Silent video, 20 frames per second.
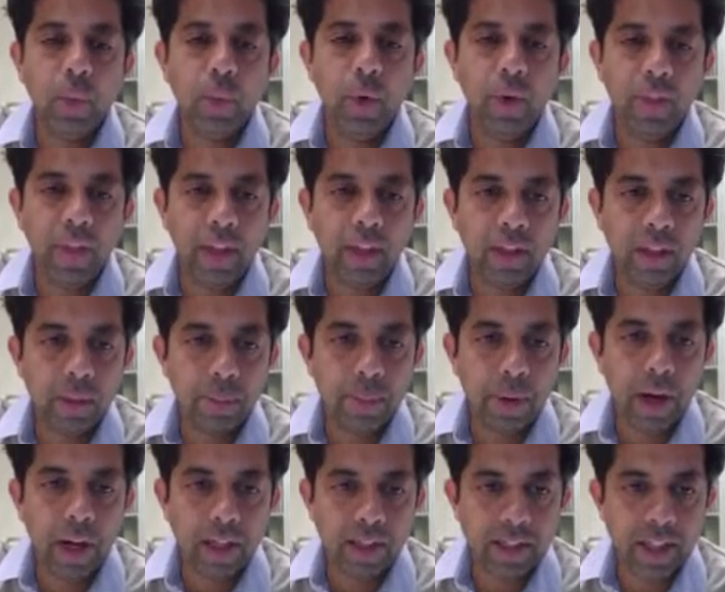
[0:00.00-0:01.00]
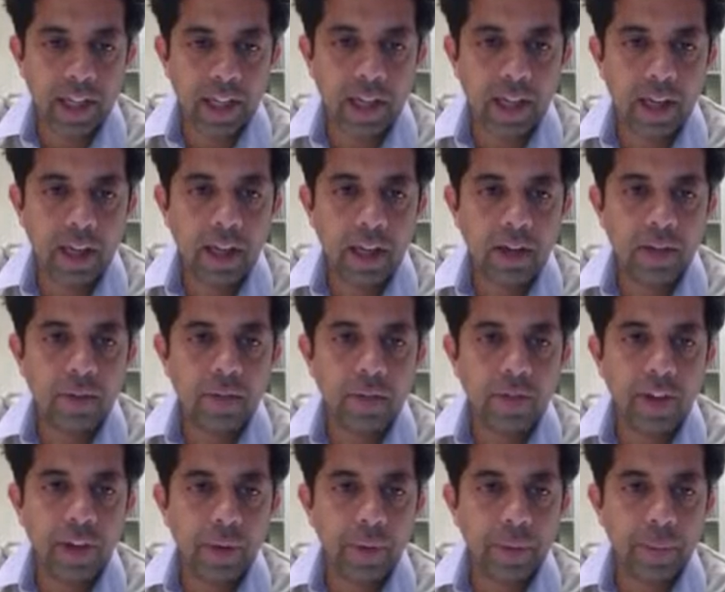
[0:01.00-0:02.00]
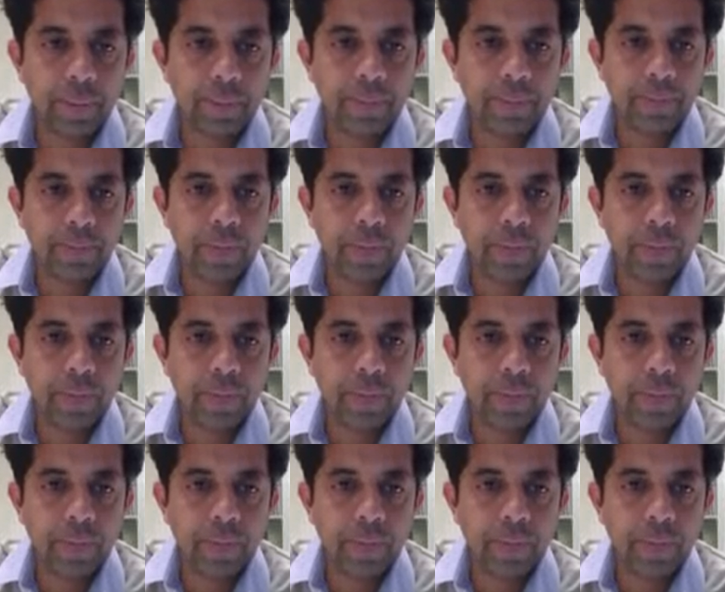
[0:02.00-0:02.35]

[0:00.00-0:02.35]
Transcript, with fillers: within the biotech field.